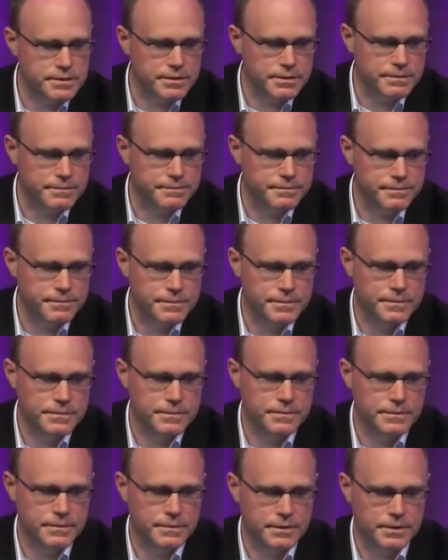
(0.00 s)
a
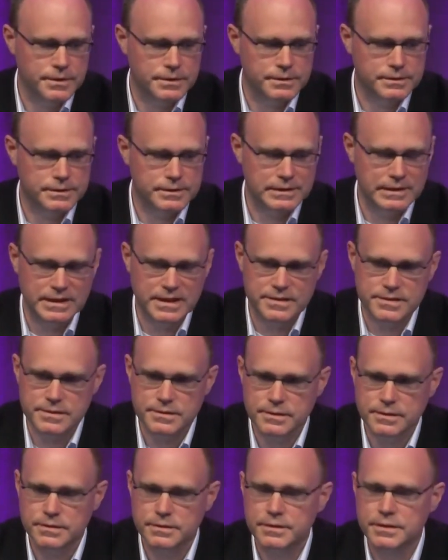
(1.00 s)

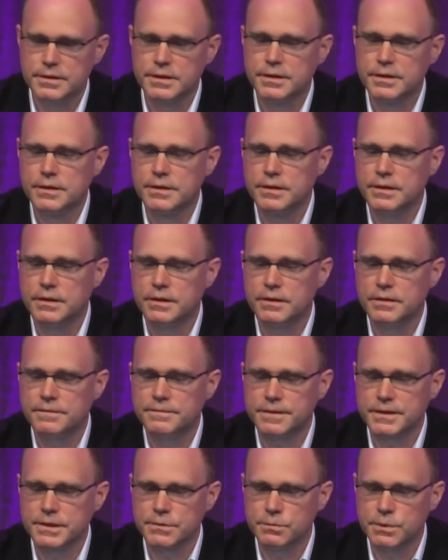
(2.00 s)
cluster
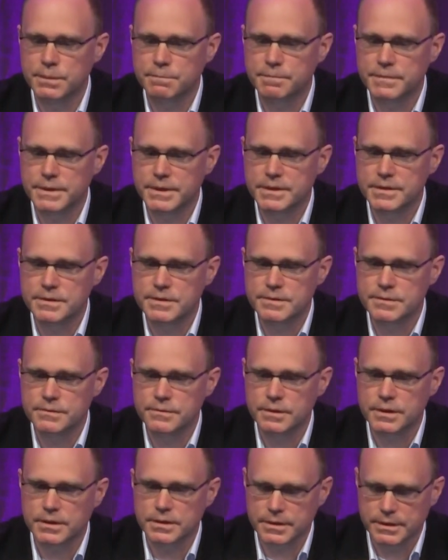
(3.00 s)
of equipments
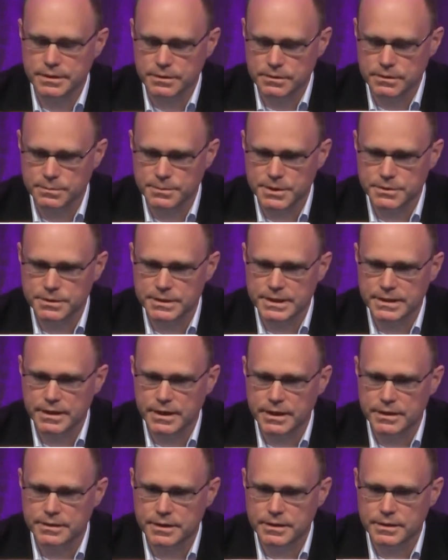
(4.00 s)
who are
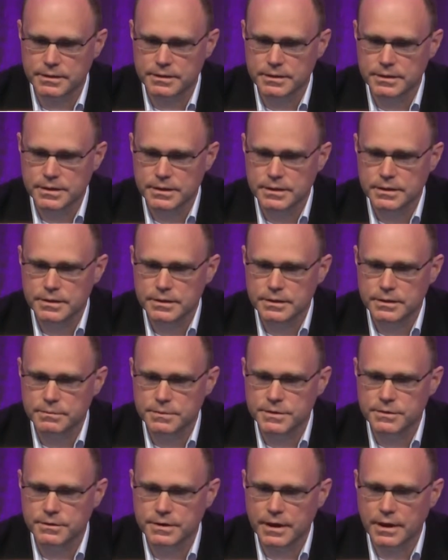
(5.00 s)
communicating
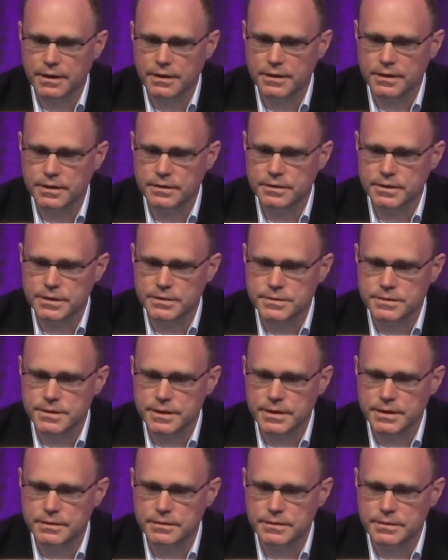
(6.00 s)
together, and you
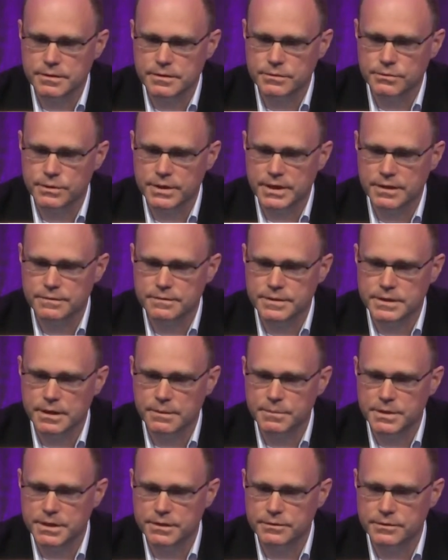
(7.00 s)
see 3 of
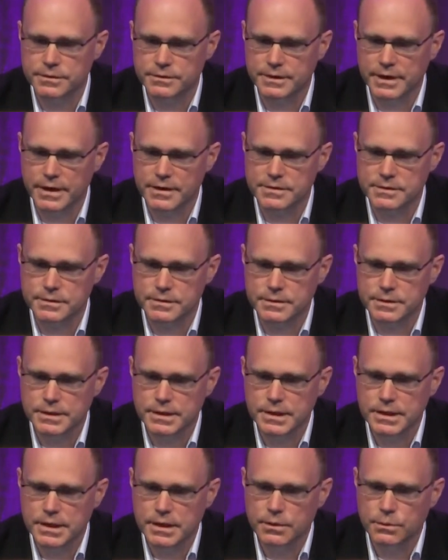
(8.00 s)
them here together.
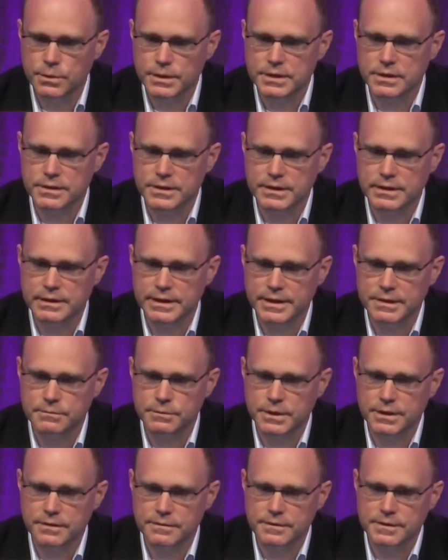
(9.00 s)
We can click
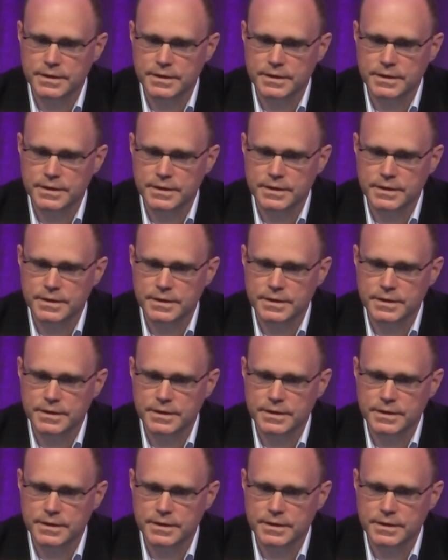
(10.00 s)
one of